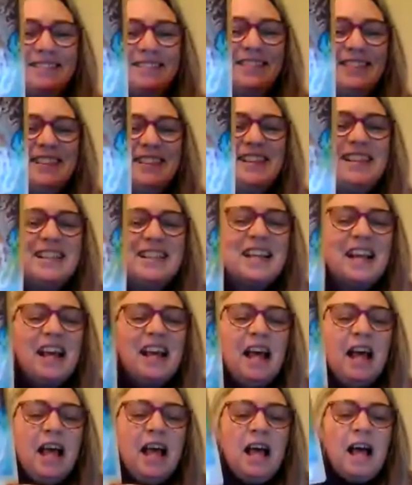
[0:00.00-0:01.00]
right.
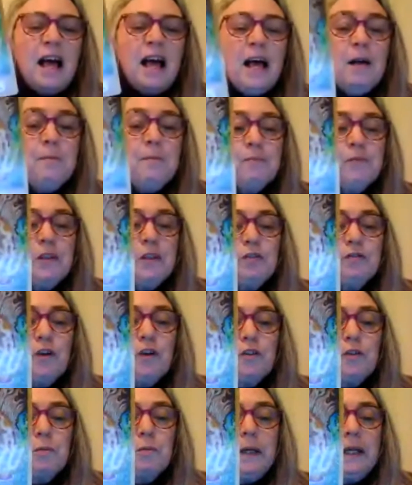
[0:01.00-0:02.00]
You've got
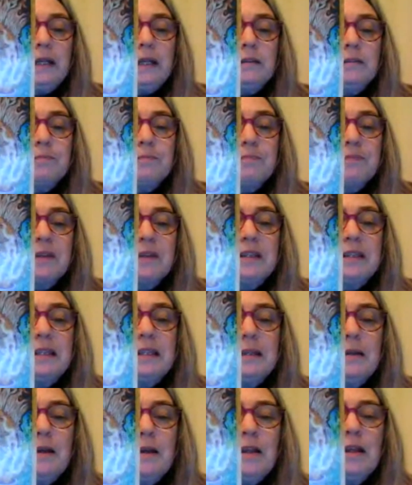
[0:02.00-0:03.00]
the wheel.
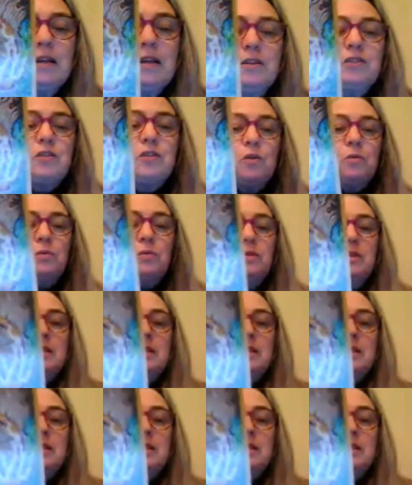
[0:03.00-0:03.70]
So this